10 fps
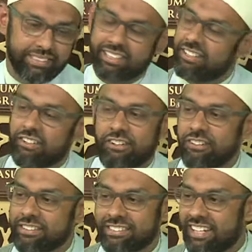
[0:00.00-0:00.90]

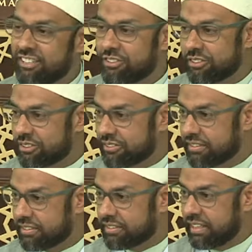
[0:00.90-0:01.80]
No, it's not true,
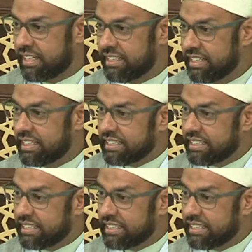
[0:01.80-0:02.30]
right?